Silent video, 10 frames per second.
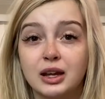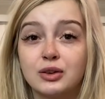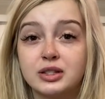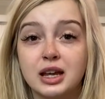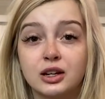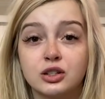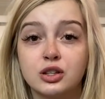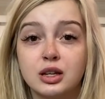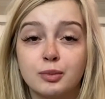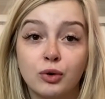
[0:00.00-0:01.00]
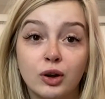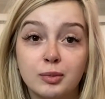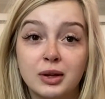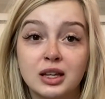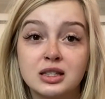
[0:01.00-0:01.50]
They would take her to the
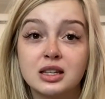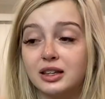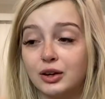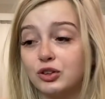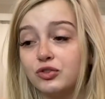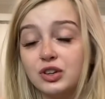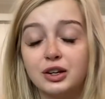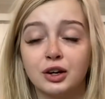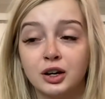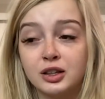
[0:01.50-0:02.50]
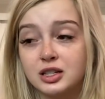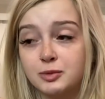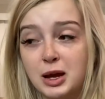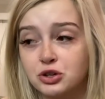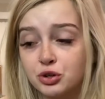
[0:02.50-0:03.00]
appointments, and they would feed her the
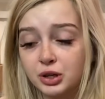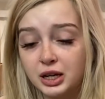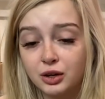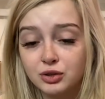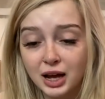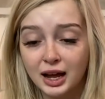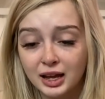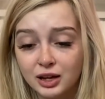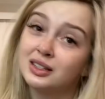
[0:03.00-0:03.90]
special keto diet.